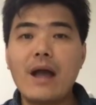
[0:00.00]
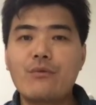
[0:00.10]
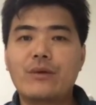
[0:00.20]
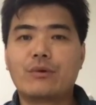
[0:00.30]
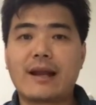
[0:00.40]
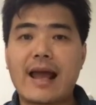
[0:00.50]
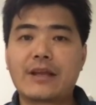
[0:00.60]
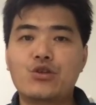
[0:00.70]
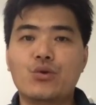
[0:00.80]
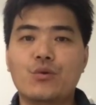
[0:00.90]
we would like
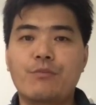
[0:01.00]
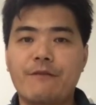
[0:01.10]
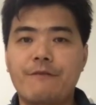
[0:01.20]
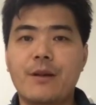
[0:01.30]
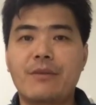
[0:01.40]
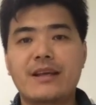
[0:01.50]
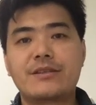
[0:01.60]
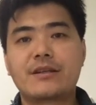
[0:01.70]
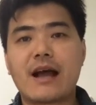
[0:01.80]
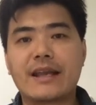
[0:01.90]
to perform
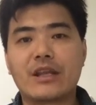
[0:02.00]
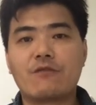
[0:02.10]
this kind of